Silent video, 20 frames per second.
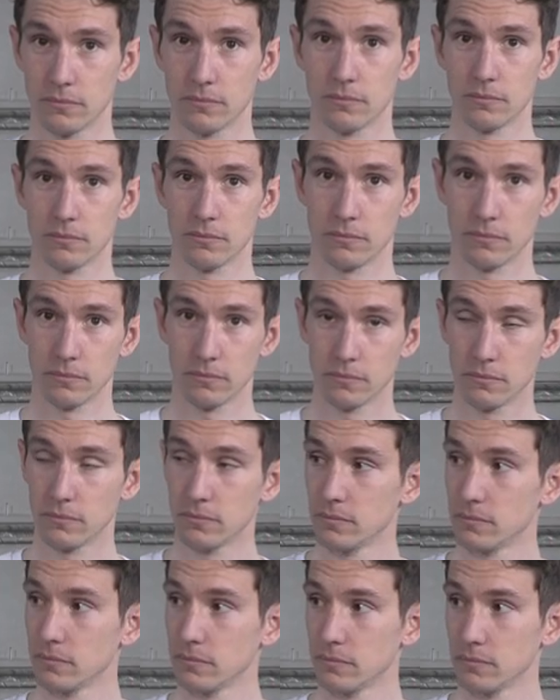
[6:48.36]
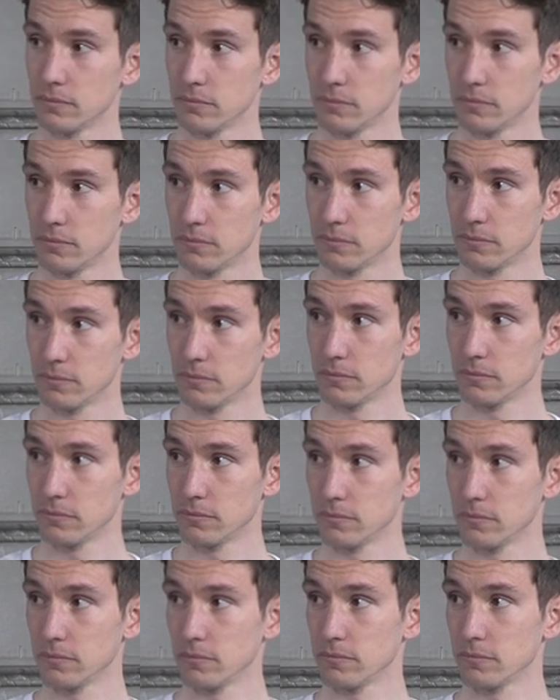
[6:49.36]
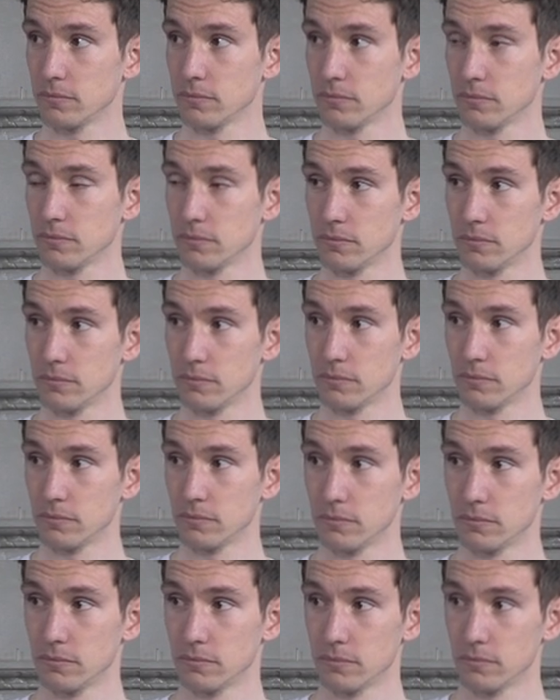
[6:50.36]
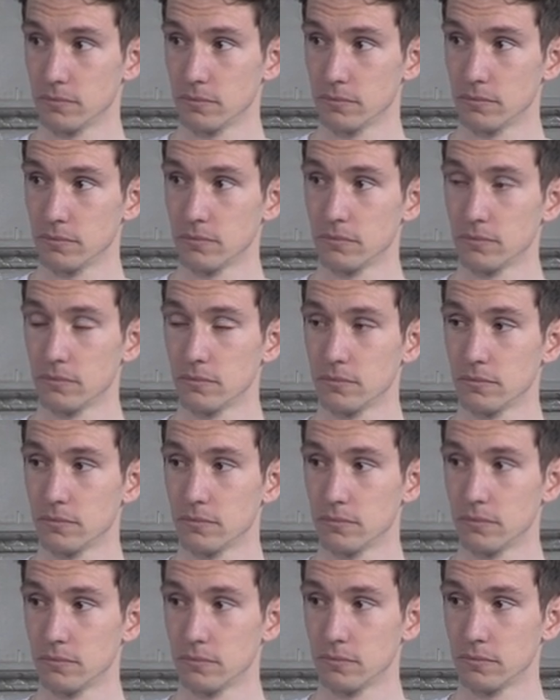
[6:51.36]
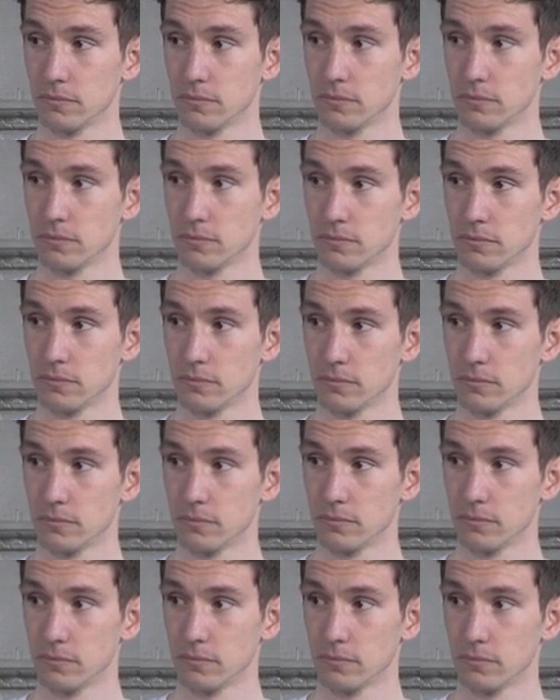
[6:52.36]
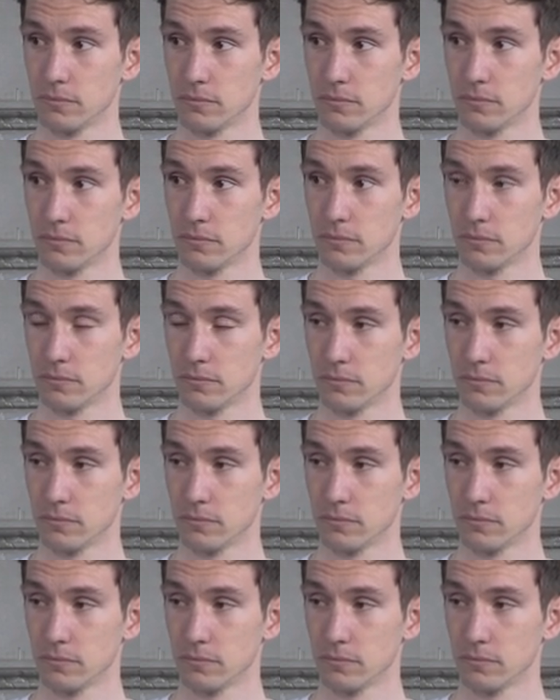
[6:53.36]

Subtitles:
[no speech]